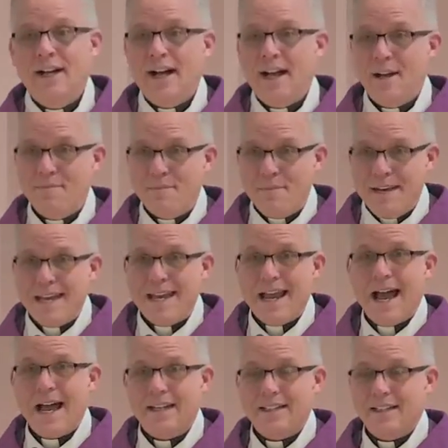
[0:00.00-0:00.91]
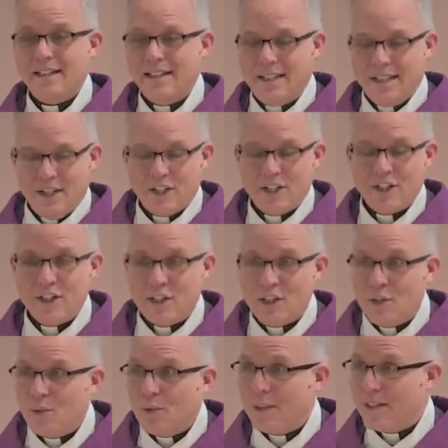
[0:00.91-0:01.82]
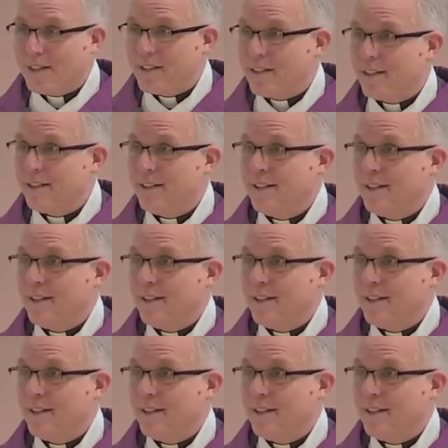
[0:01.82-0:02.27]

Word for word: I'm not going to do it.